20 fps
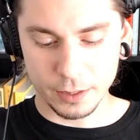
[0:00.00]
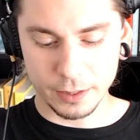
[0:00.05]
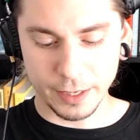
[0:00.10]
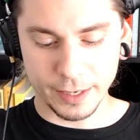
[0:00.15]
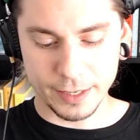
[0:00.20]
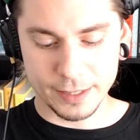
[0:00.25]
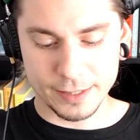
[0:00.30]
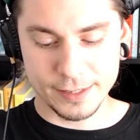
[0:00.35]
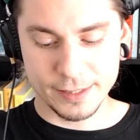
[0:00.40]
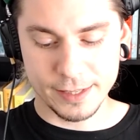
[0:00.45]

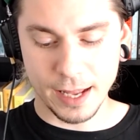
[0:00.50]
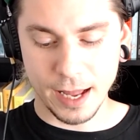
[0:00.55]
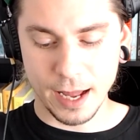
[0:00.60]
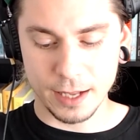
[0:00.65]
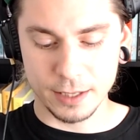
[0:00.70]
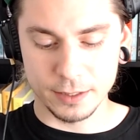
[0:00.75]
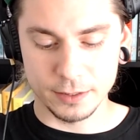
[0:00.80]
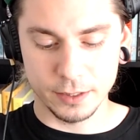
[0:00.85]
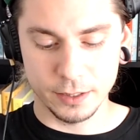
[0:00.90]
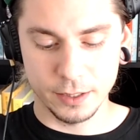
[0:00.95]

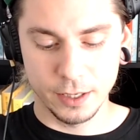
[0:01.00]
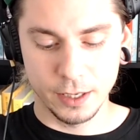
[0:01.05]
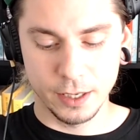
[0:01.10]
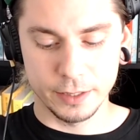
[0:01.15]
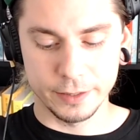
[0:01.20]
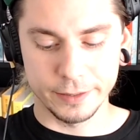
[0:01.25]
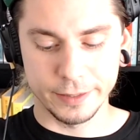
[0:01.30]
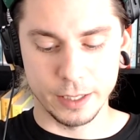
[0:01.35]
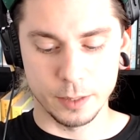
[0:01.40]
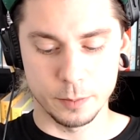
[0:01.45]
sand
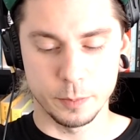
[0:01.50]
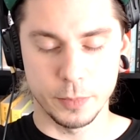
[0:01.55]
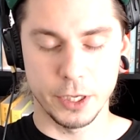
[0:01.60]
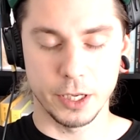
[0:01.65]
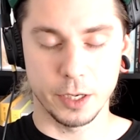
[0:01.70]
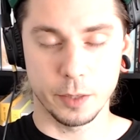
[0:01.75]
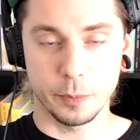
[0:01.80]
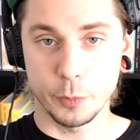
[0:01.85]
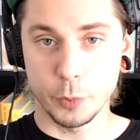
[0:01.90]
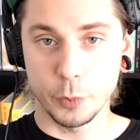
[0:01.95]
that
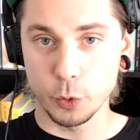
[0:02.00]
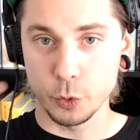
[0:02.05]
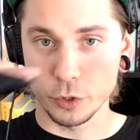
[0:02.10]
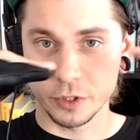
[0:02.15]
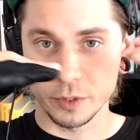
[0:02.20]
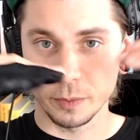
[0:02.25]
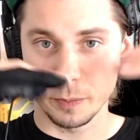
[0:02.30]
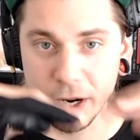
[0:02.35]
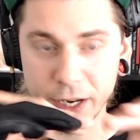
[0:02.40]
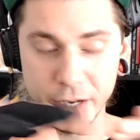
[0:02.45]
being
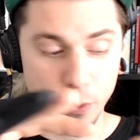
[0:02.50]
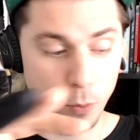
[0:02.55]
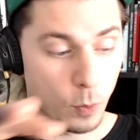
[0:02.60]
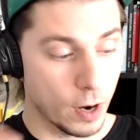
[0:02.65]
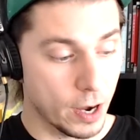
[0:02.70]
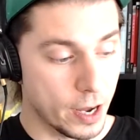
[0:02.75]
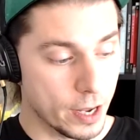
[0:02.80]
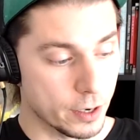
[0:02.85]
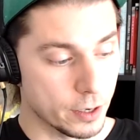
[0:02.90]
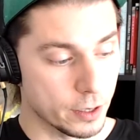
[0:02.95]
pushed by the
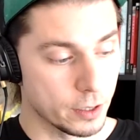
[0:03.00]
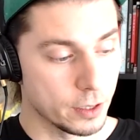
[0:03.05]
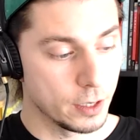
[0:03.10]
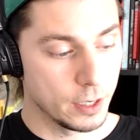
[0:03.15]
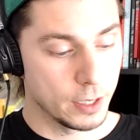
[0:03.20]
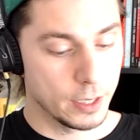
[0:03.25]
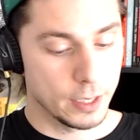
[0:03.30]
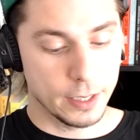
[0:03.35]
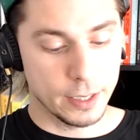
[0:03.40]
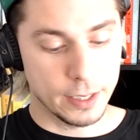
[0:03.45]
water,
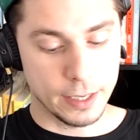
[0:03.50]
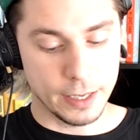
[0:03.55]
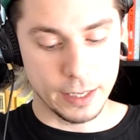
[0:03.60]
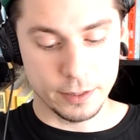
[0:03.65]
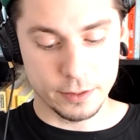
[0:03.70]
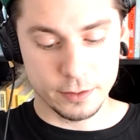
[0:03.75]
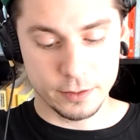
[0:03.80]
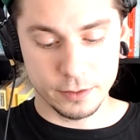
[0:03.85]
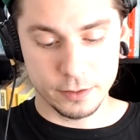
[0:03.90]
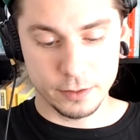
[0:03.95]

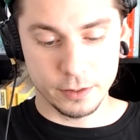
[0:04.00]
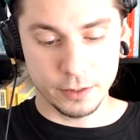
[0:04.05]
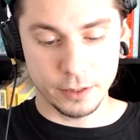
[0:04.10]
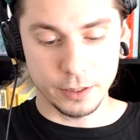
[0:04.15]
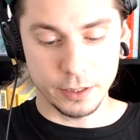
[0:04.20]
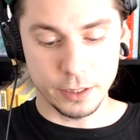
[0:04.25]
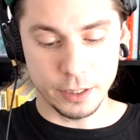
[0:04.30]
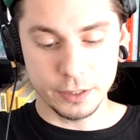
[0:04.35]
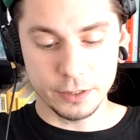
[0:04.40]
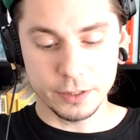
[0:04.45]
and
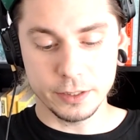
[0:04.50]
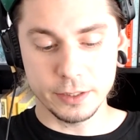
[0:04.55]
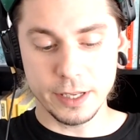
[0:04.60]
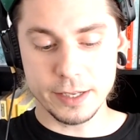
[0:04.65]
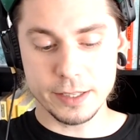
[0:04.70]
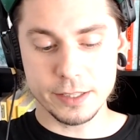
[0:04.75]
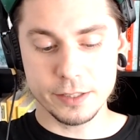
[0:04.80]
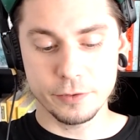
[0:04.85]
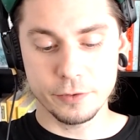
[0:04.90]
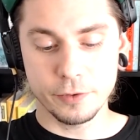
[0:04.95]
in the
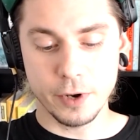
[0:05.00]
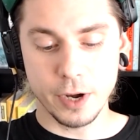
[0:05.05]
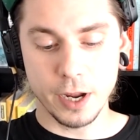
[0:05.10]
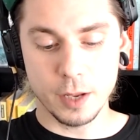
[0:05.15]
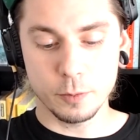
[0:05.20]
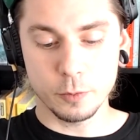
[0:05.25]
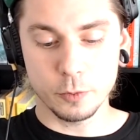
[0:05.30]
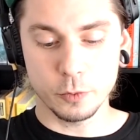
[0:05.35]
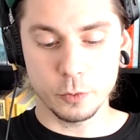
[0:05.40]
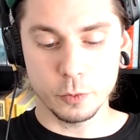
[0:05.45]
next
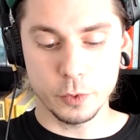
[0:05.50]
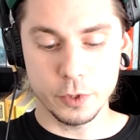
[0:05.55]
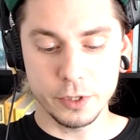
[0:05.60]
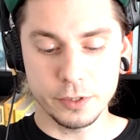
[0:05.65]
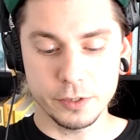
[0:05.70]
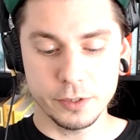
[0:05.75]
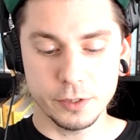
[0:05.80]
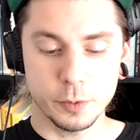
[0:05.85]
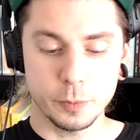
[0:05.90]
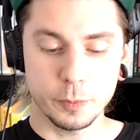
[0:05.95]
frame we
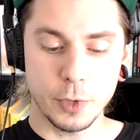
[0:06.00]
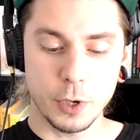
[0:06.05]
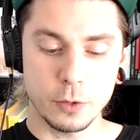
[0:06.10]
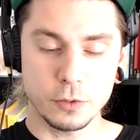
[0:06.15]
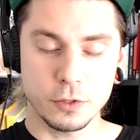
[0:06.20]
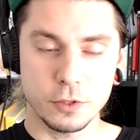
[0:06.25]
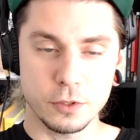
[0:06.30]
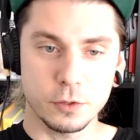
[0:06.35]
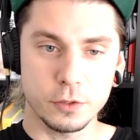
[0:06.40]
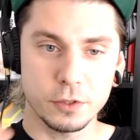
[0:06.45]

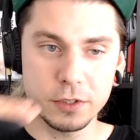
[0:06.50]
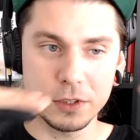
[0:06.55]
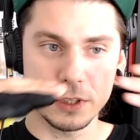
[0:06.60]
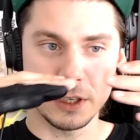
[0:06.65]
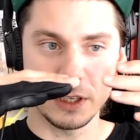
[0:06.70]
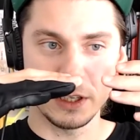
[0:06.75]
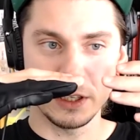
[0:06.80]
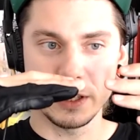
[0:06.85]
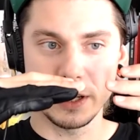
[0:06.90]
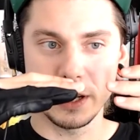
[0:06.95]
supposed to
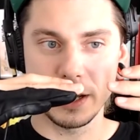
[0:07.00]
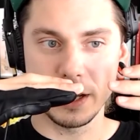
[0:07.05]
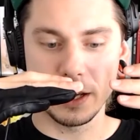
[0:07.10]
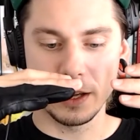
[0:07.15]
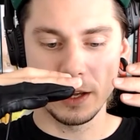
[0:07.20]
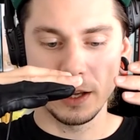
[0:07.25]
see the